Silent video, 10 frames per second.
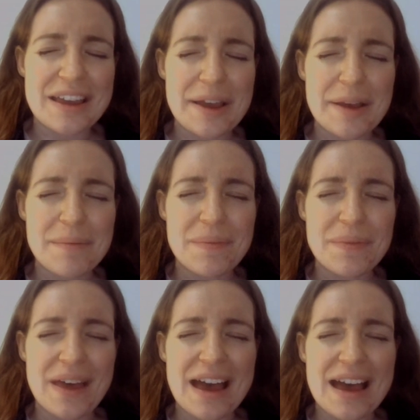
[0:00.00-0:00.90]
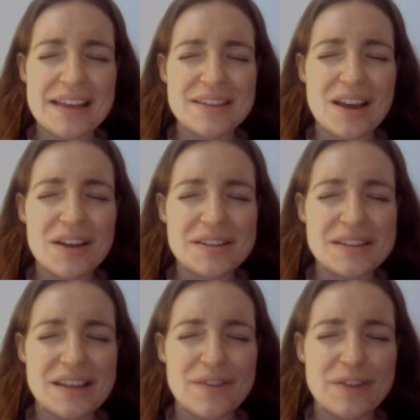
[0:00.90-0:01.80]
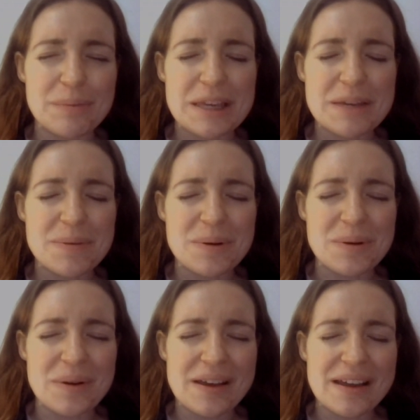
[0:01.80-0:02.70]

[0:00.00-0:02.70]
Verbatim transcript: um, that as undeserving people,